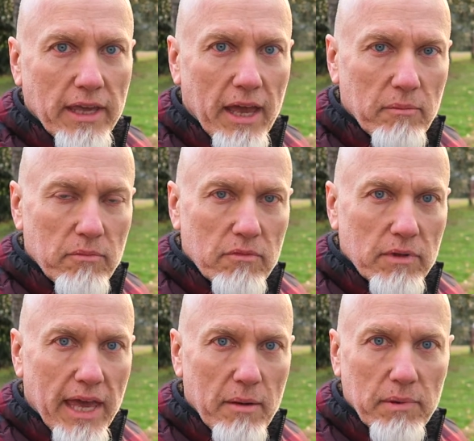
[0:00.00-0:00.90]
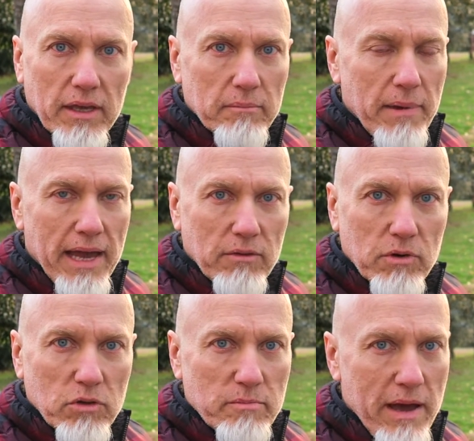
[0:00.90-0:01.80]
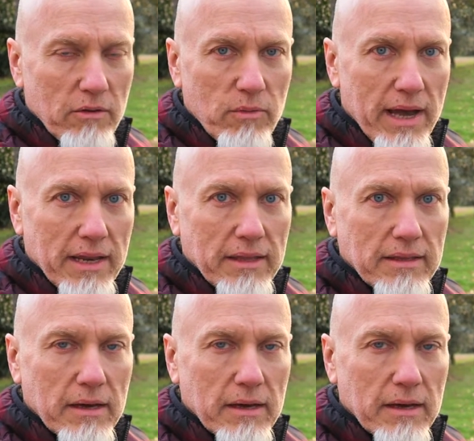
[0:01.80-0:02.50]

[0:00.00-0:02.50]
or camping, back road, mountain riding,